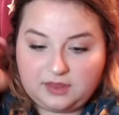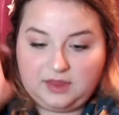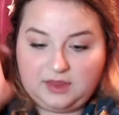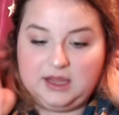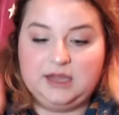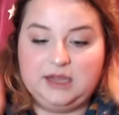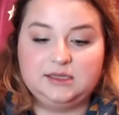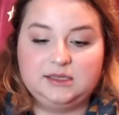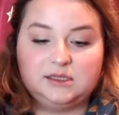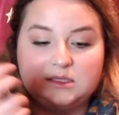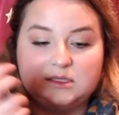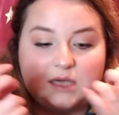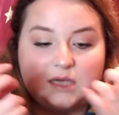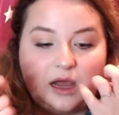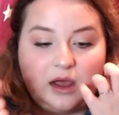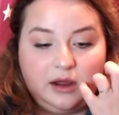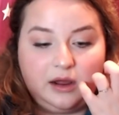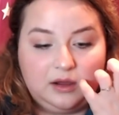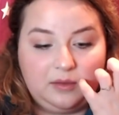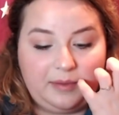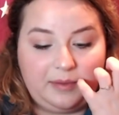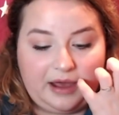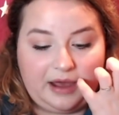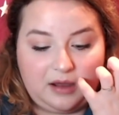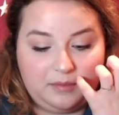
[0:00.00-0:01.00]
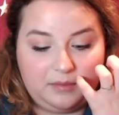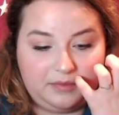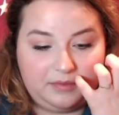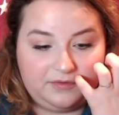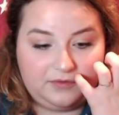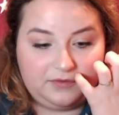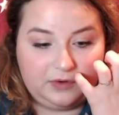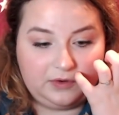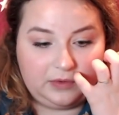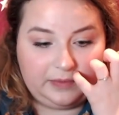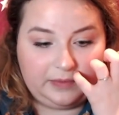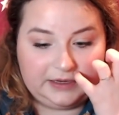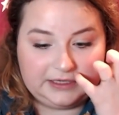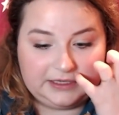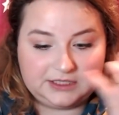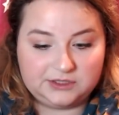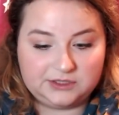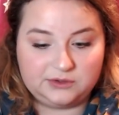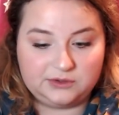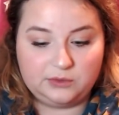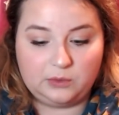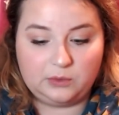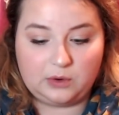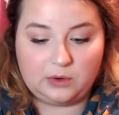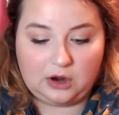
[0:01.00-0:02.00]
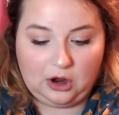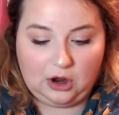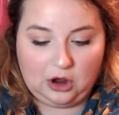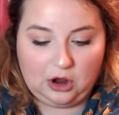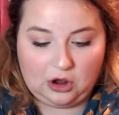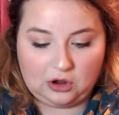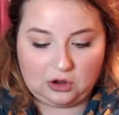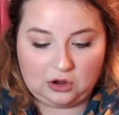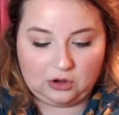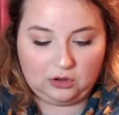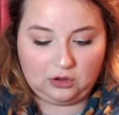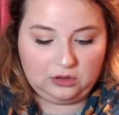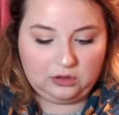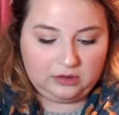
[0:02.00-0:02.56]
thing to talk about before we do haul,